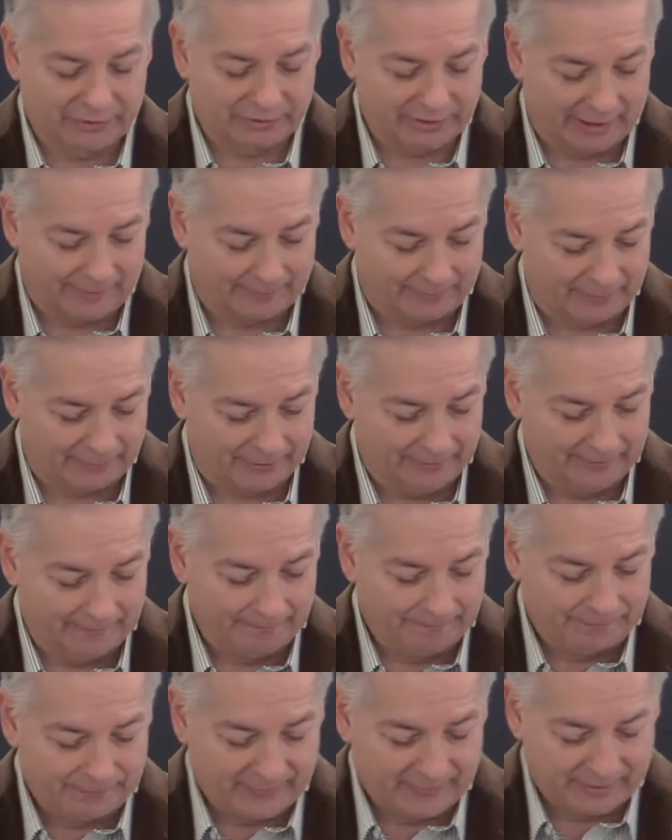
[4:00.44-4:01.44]
Supper,
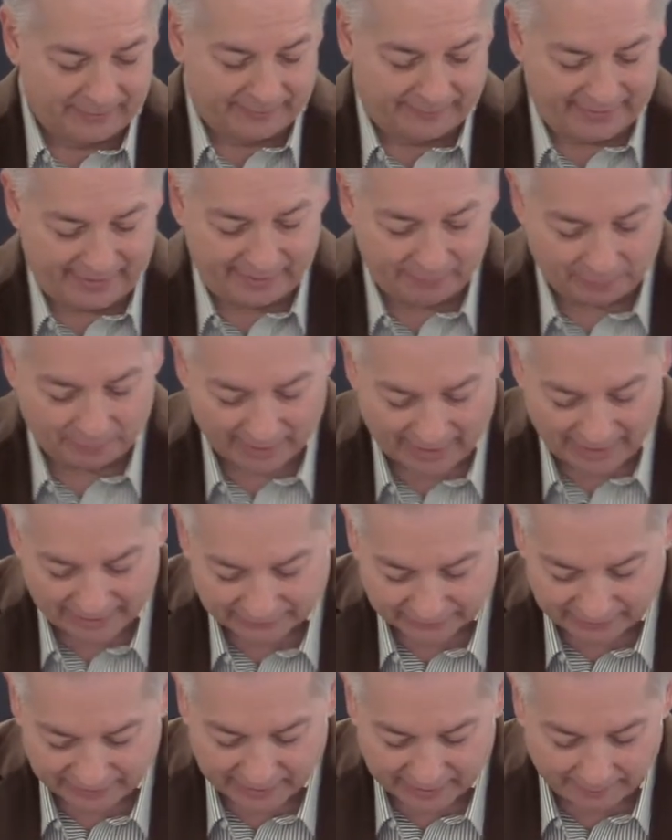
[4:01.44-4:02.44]
they were
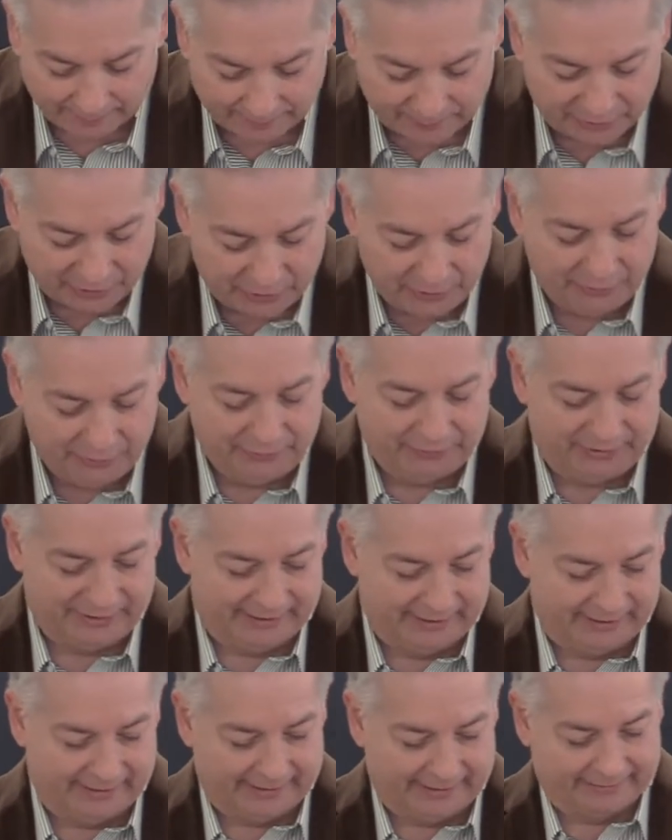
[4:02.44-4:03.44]
actually
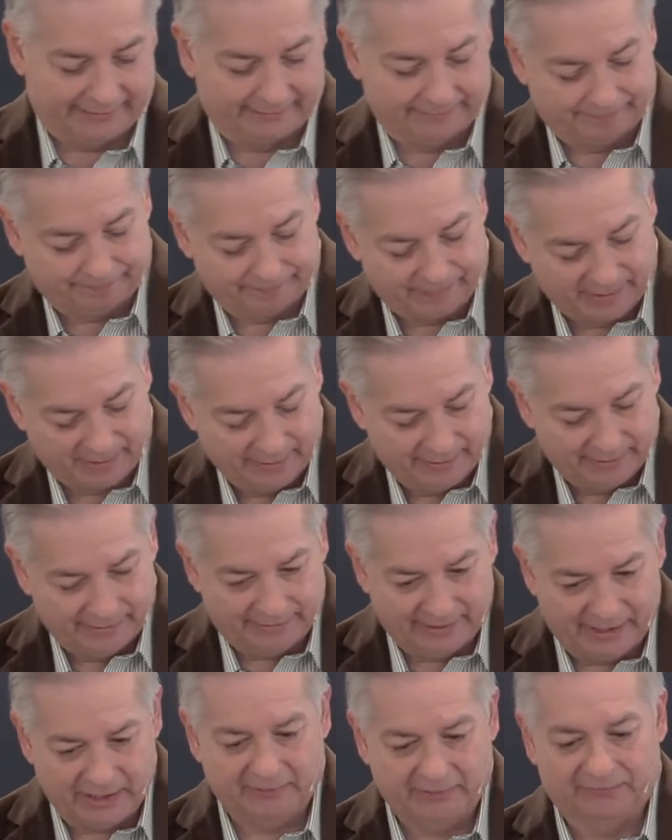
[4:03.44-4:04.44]
abusing it.
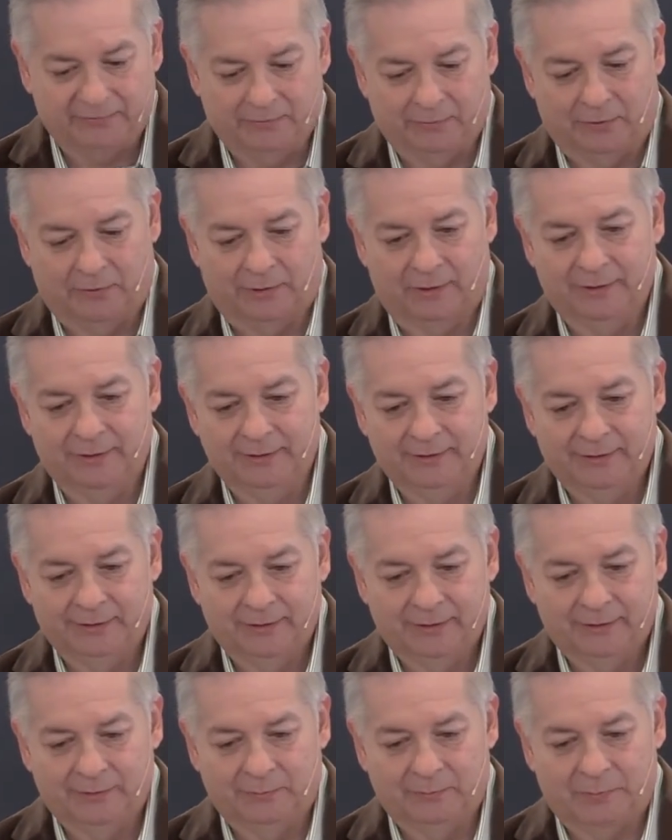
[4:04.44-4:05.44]
Therefore,
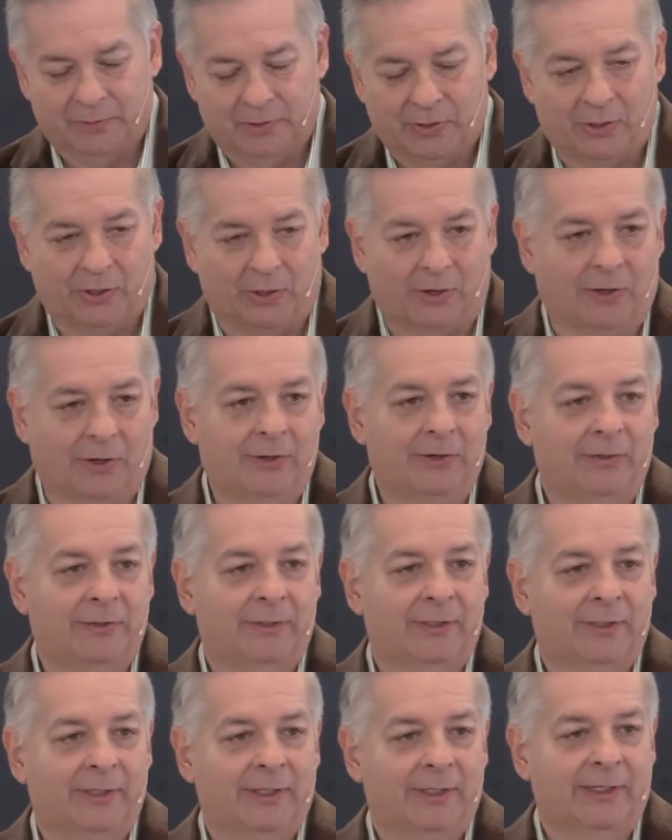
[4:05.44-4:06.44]
Paul
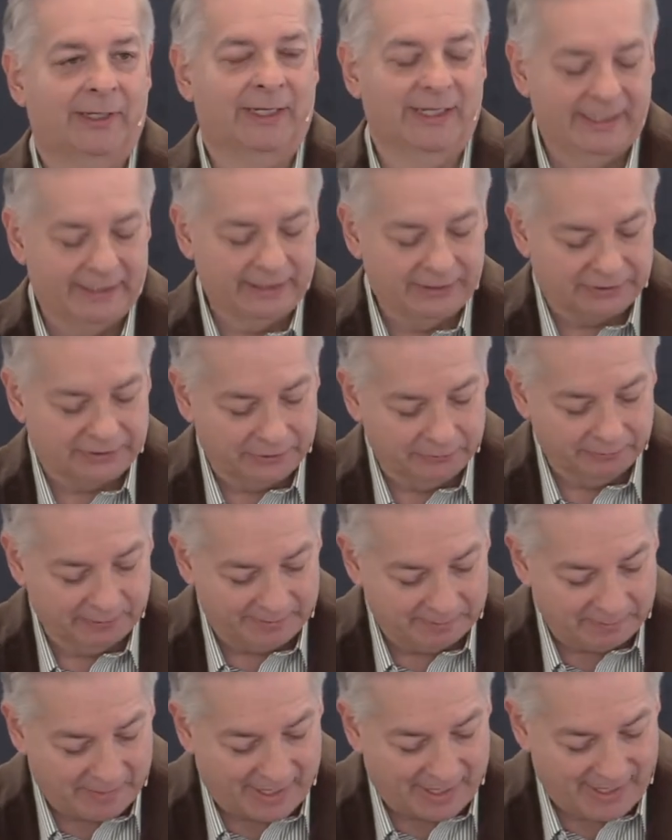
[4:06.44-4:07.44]
needed to
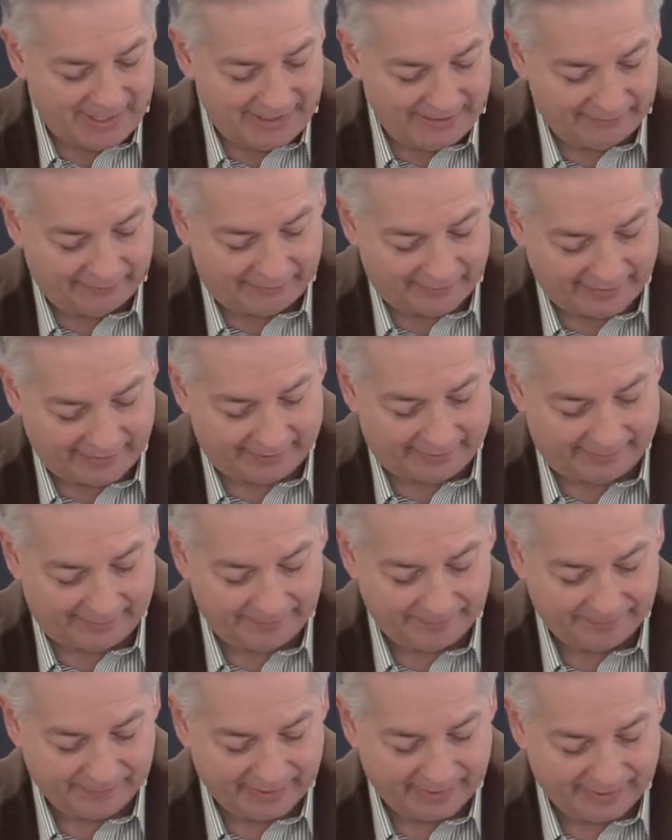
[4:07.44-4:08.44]
remind
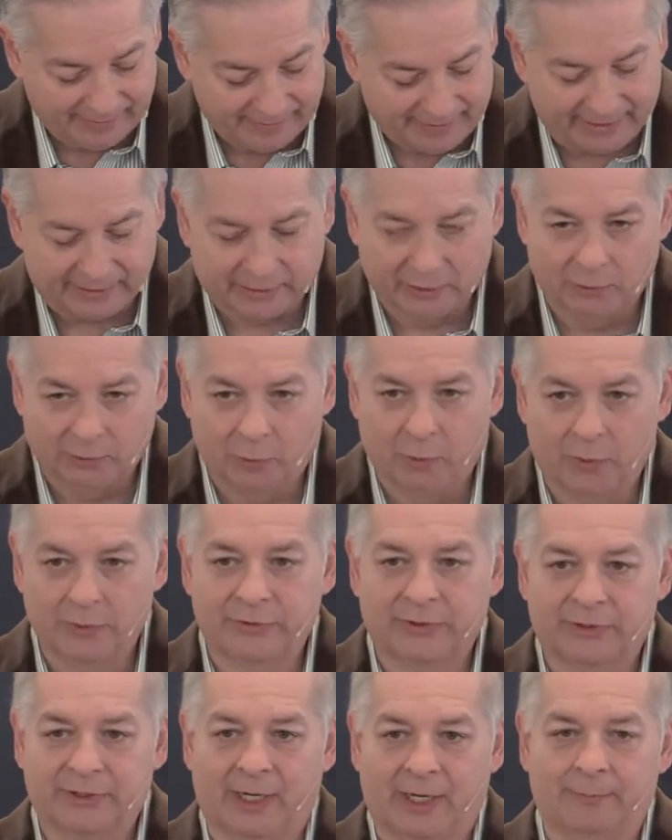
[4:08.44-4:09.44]
them that the
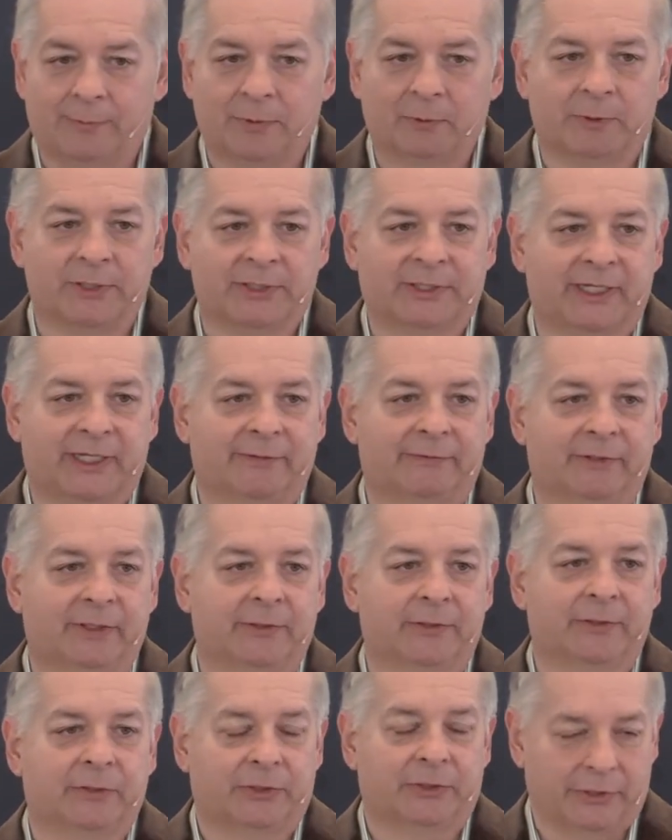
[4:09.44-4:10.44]
Lord's Supper was
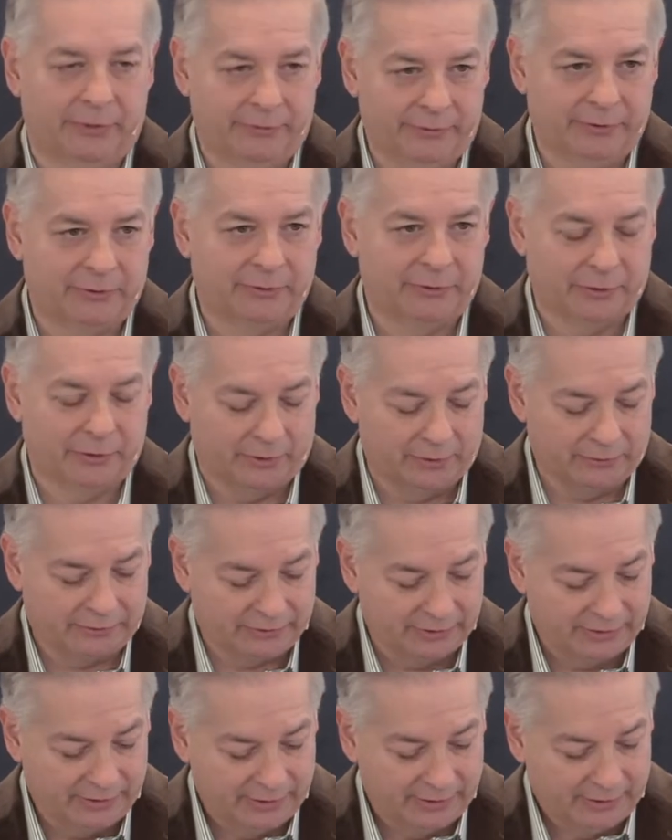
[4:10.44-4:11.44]
given to the
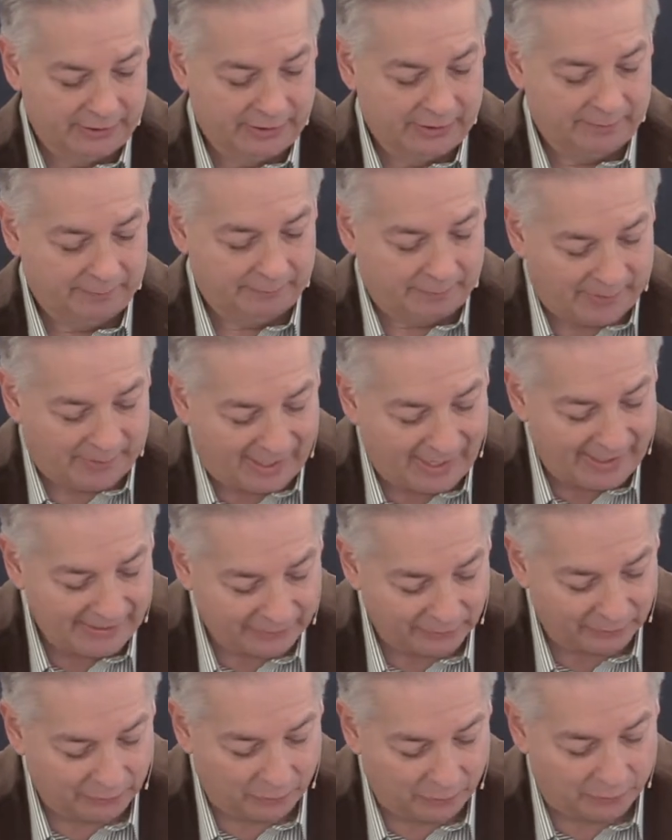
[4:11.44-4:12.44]
church by
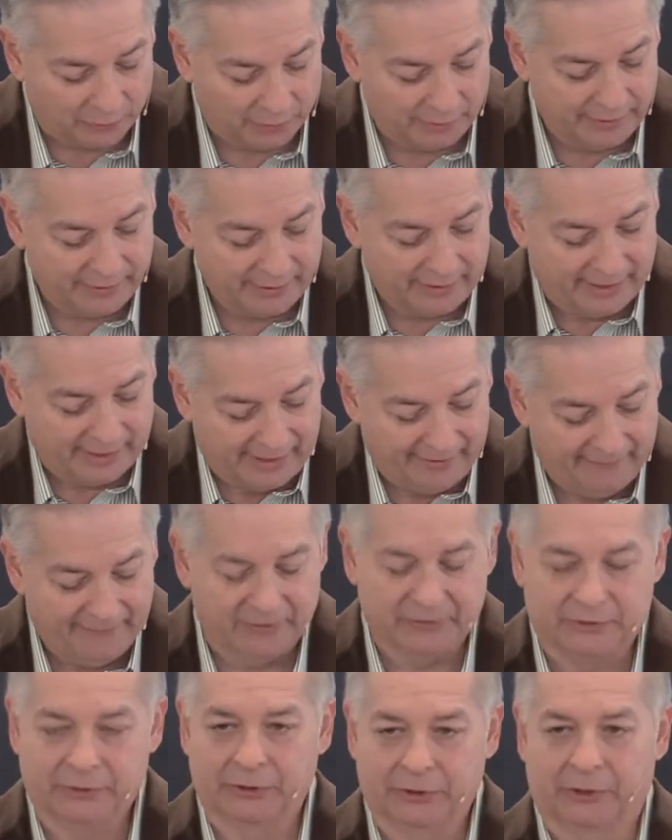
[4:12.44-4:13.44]
the Lord of
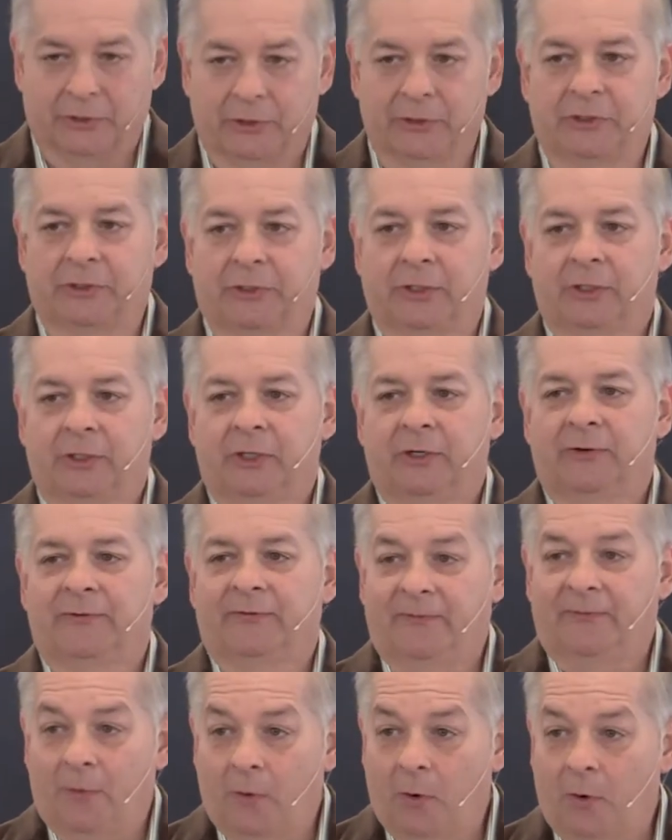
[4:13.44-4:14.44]
the church
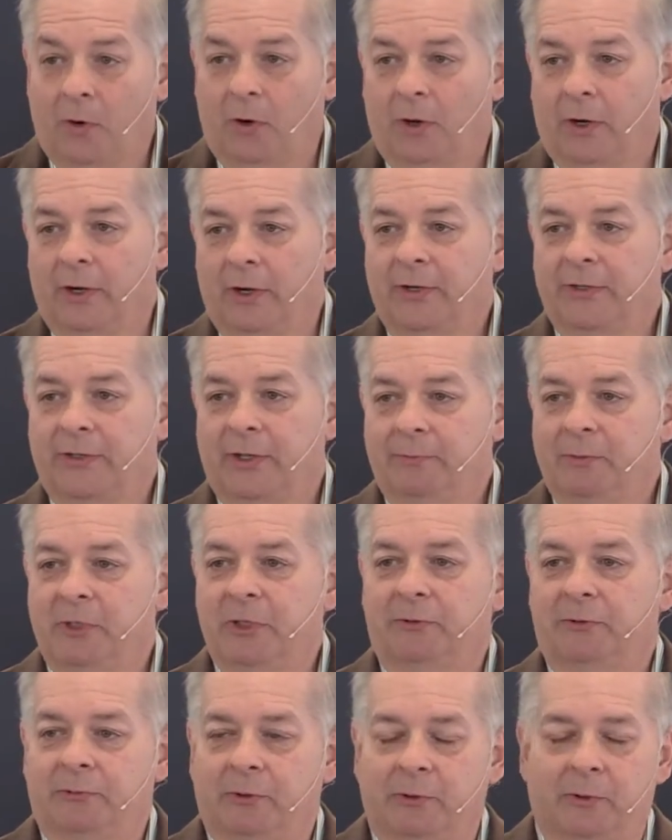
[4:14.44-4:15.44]
for the
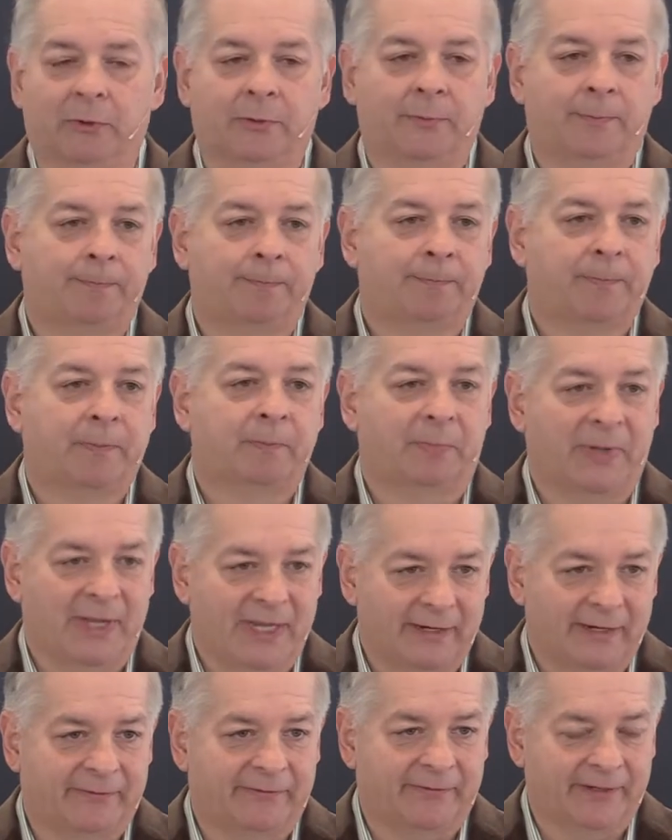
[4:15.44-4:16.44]
mutual
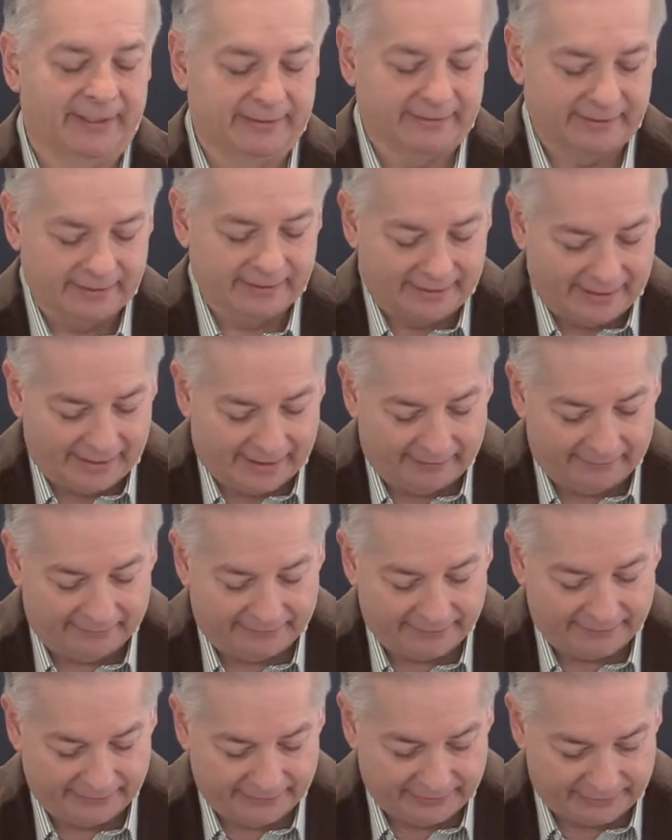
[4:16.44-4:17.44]
benefit
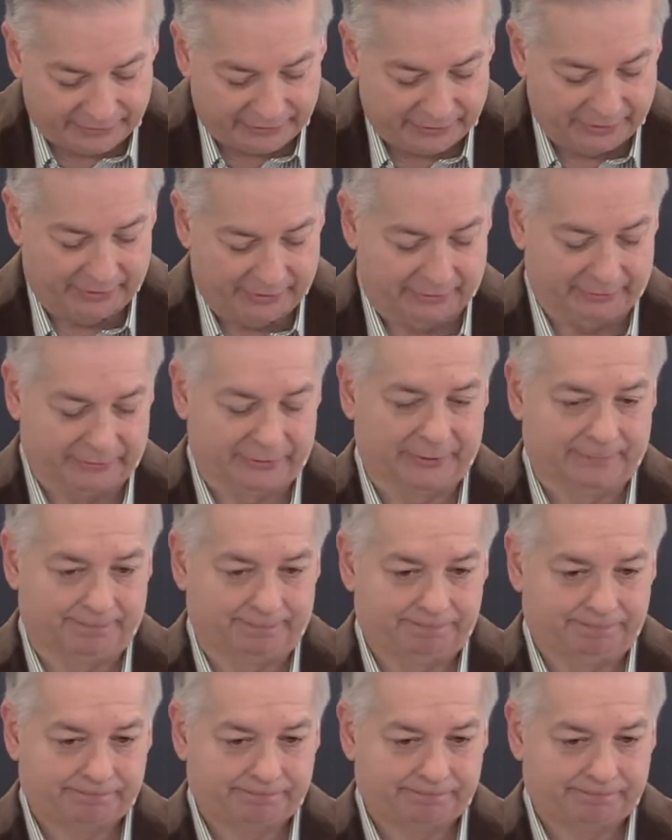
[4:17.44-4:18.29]
of the church.